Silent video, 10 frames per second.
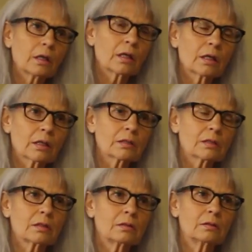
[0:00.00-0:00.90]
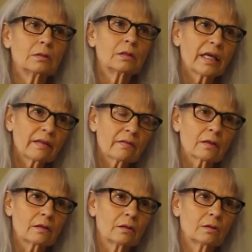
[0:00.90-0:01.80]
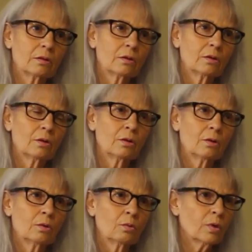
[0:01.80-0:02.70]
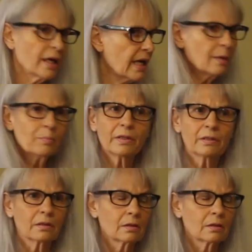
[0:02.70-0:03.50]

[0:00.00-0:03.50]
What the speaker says: And I said, Nathan, what happened?